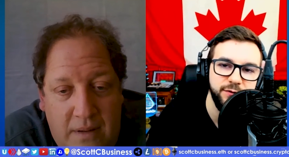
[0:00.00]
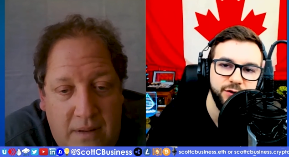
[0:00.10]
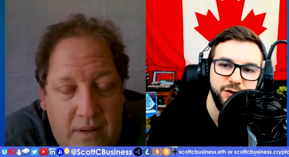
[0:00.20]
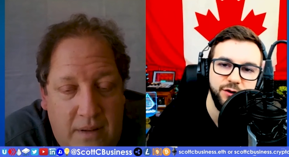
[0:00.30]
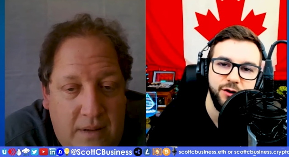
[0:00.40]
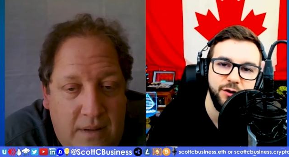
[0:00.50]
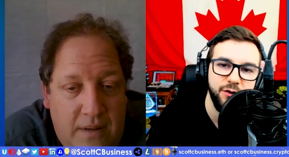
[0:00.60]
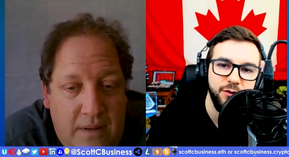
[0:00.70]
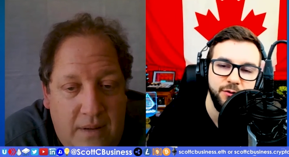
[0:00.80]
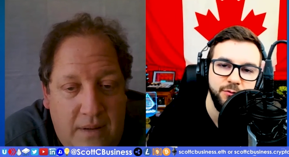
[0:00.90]
Speaker 1: debrief,
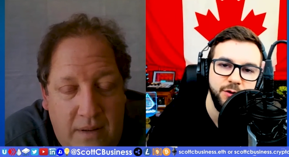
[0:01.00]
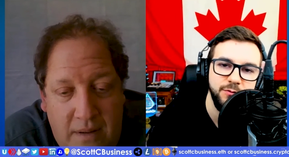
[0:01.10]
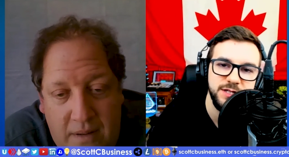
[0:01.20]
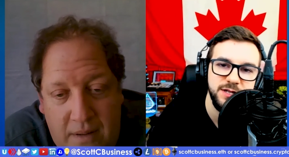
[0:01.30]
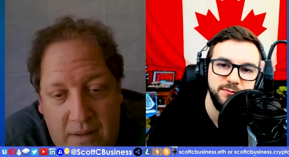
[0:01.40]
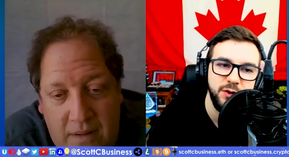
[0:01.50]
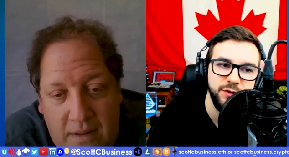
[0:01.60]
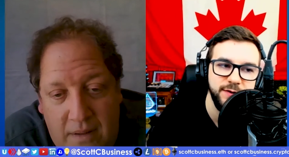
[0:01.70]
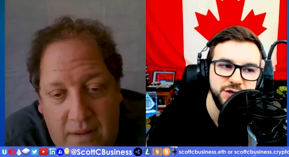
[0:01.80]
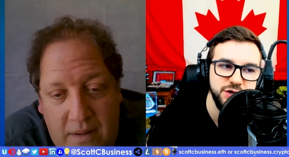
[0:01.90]
or or or, or what
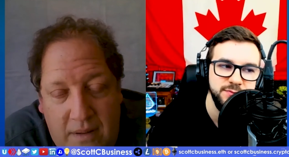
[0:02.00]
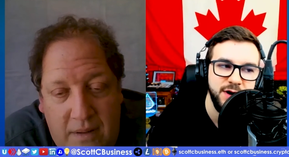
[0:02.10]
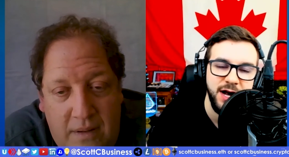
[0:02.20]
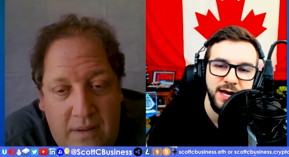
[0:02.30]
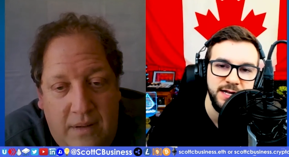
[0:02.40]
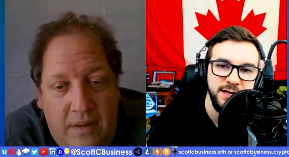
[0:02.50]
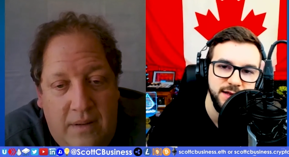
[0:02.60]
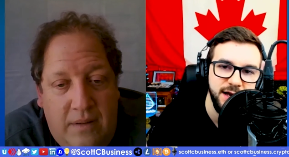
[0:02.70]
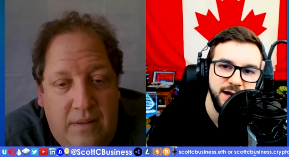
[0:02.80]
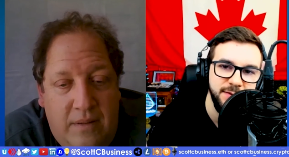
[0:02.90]
was the motivation
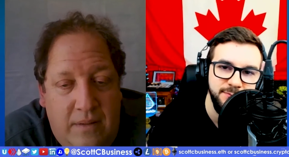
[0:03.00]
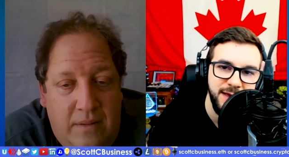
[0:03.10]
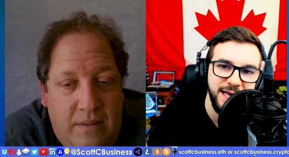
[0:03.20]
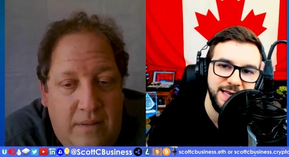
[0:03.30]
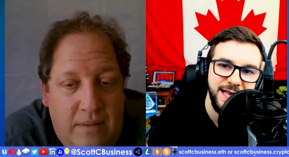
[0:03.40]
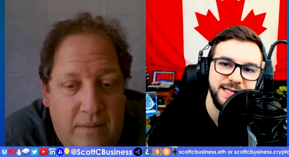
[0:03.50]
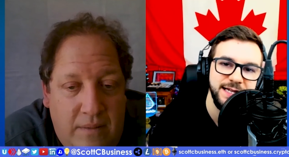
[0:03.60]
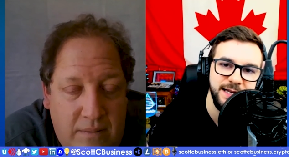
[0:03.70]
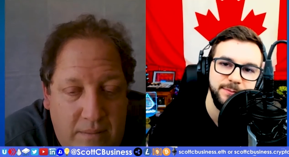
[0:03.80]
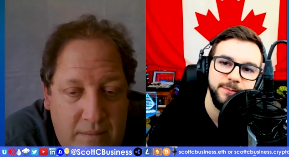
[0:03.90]
behind uh,
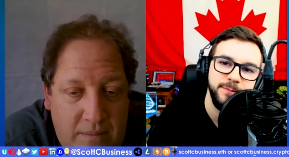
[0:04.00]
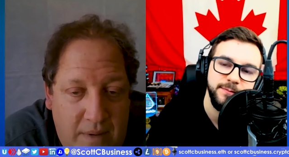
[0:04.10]
making that the